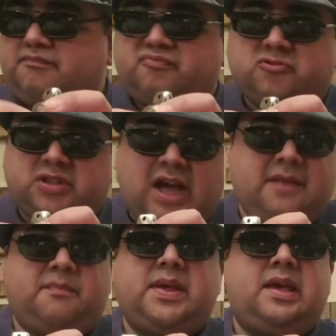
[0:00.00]
will
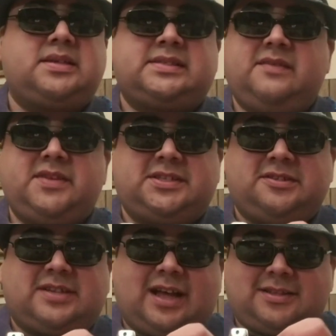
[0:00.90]
not pay
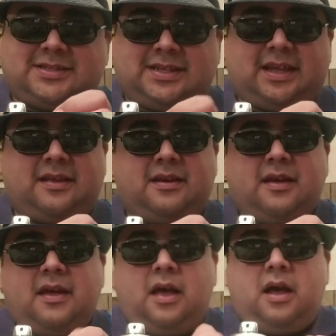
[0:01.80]
$72 again.
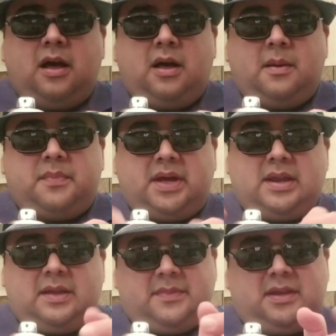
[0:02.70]

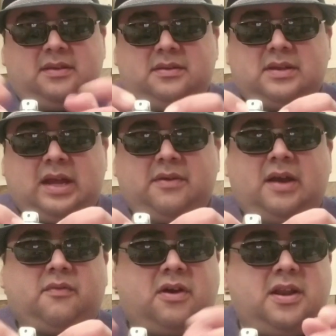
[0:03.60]
But I mean, I
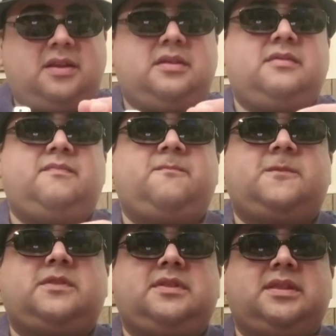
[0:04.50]
wanted it
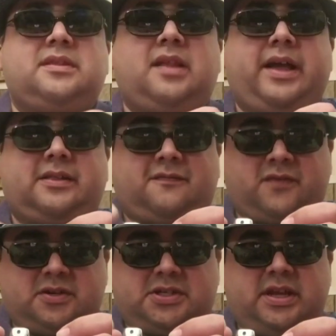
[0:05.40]
like the
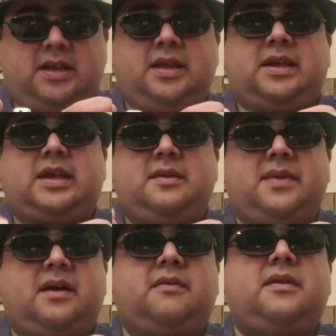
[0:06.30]
first day it came
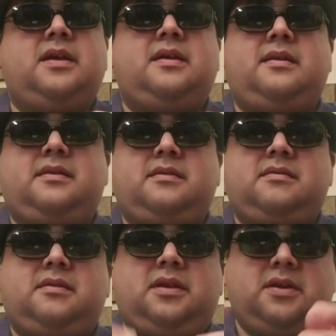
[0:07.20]
out,
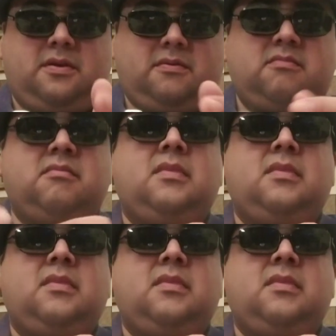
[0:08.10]
and you know,